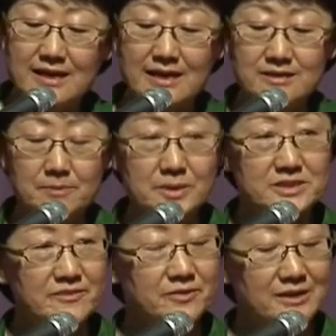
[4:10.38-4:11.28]
and the
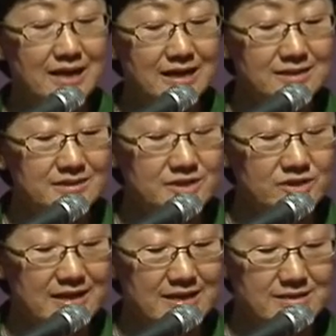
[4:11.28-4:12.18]
Pacific Island
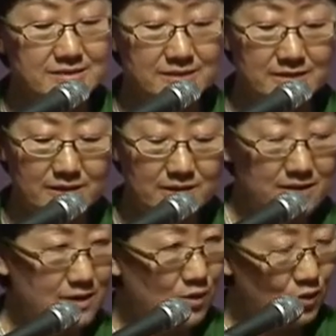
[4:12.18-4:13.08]
states,
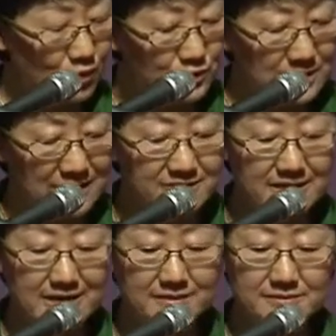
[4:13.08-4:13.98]
on the other
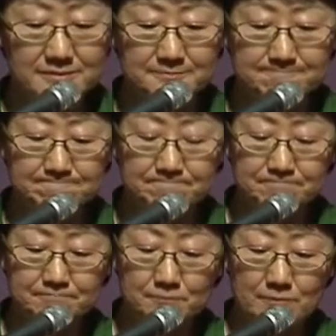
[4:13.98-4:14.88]
hand,
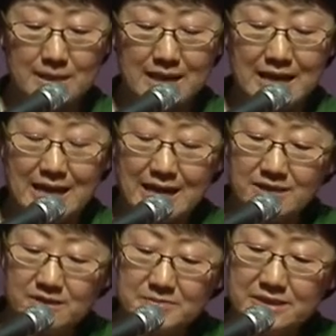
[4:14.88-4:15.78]

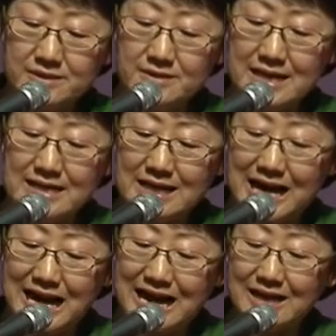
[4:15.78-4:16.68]
and the middle and
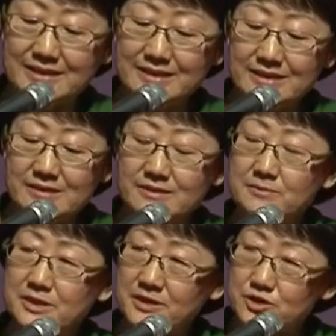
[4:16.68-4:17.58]
high
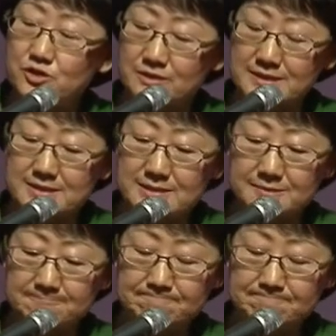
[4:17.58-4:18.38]
income countries.